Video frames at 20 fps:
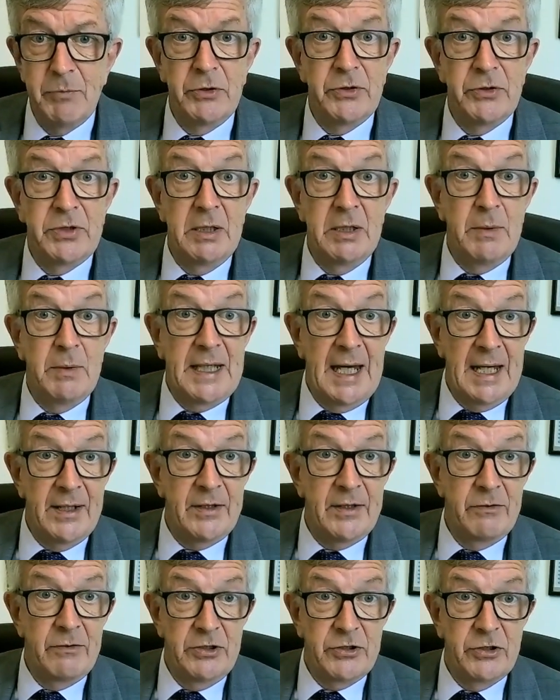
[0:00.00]
But until we
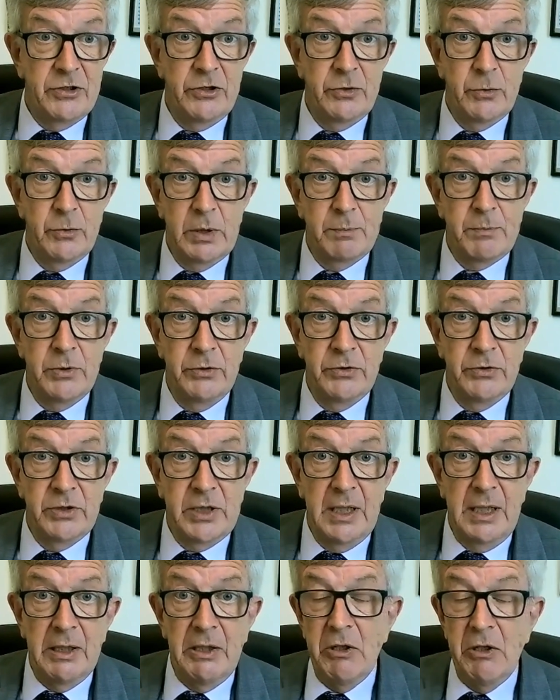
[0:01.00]
get a return to work
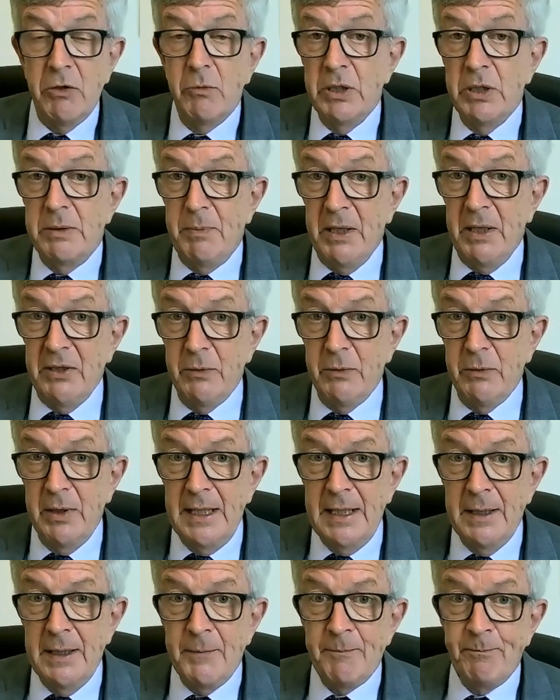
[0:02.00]
protocol, which, by the
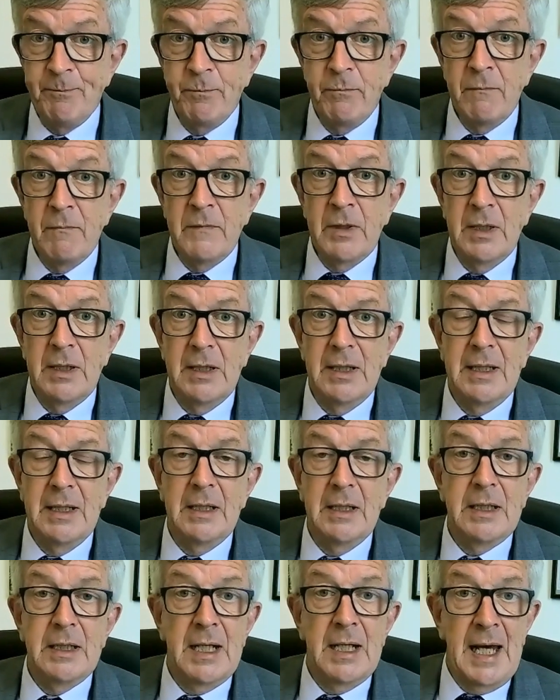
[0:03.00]
way,
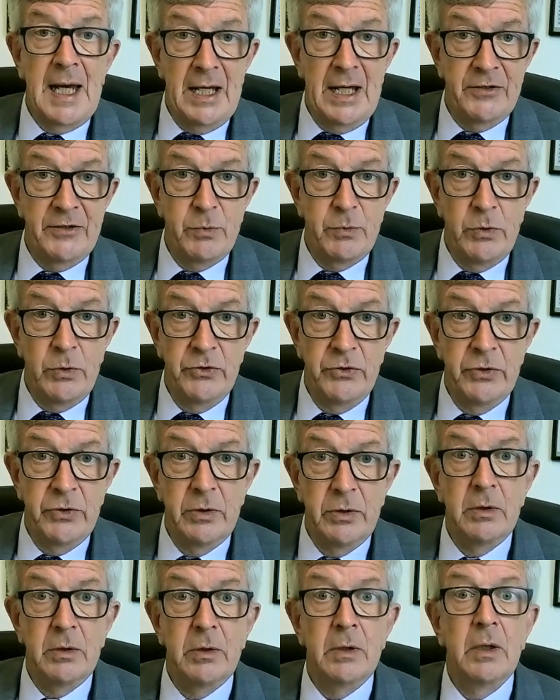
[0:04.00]
the last
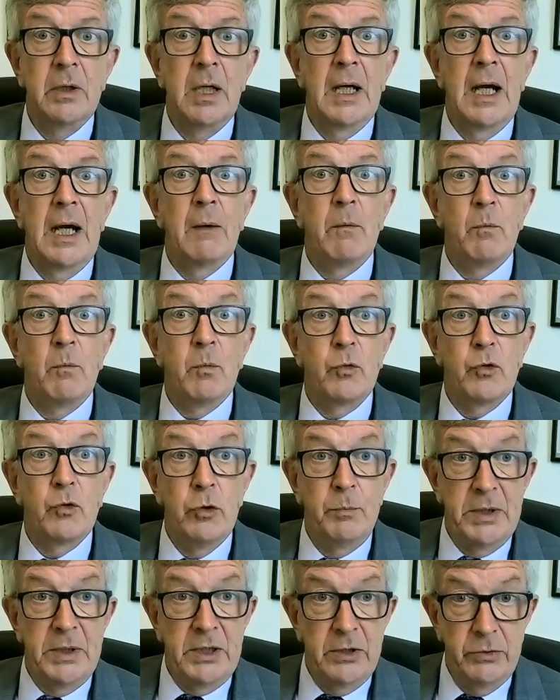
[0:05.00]
one
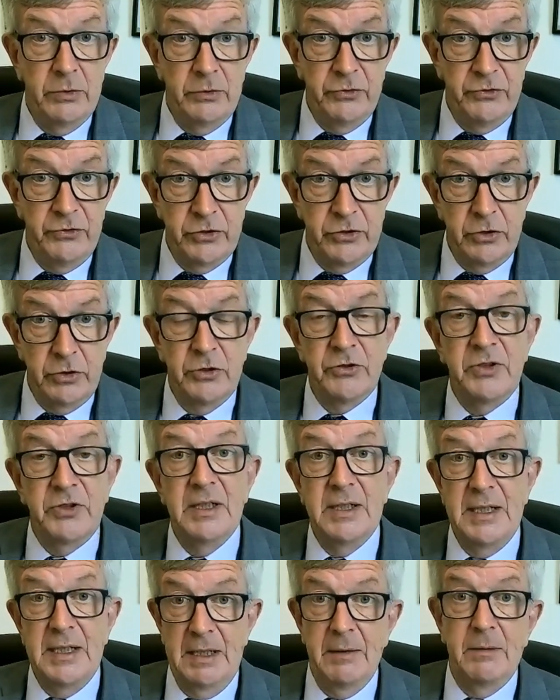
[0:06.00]
could be used
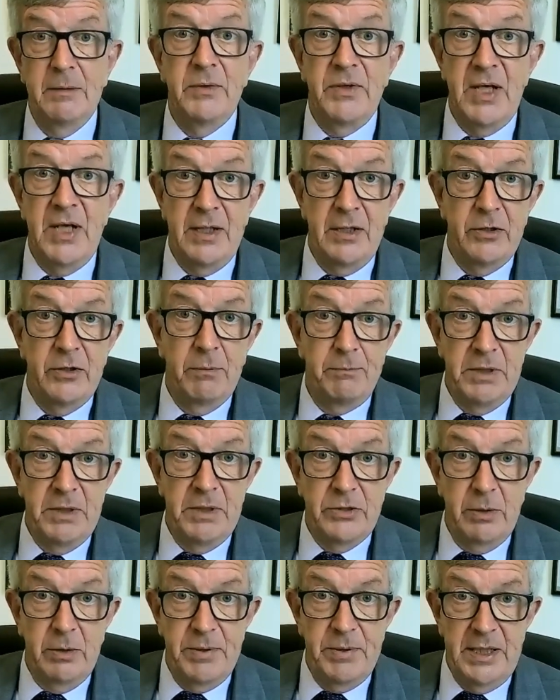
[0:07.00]
until it was ended
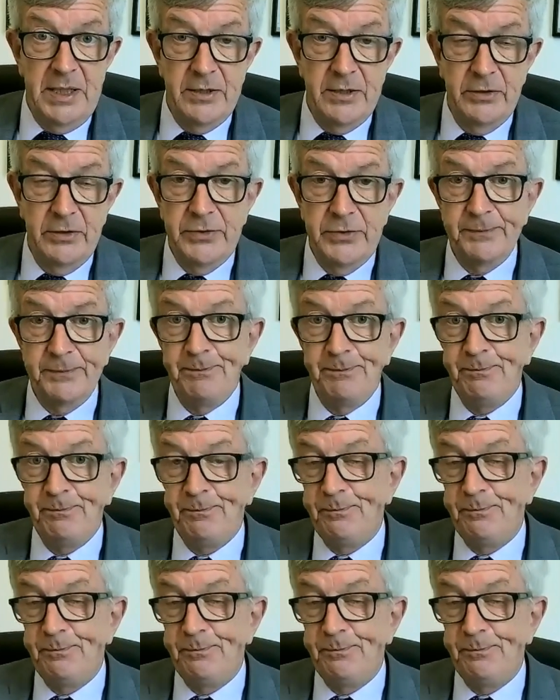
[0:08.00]
up being torpedoed.